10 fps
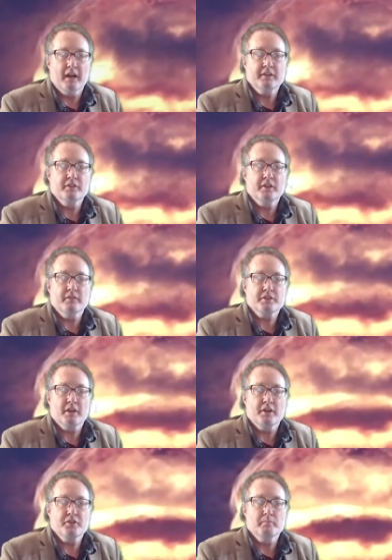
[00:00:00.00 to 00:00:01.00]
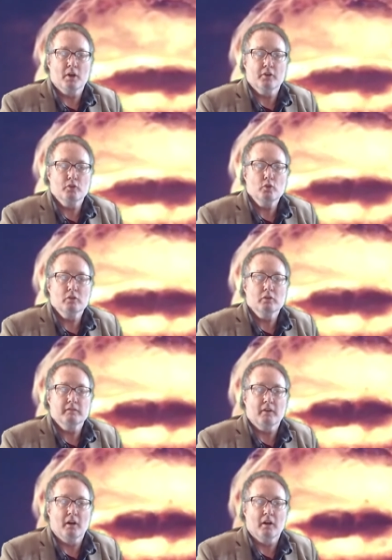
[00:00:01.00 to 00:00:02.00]
utter devastation by nuclear
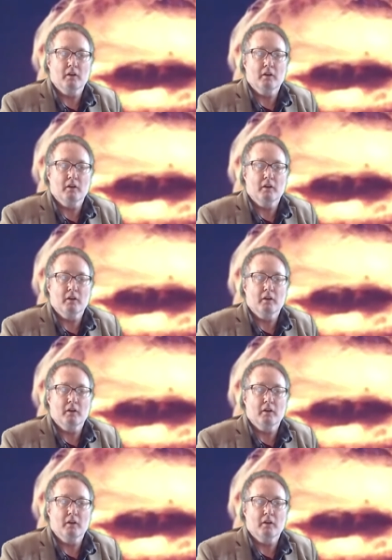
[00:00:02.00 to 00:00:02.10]
fire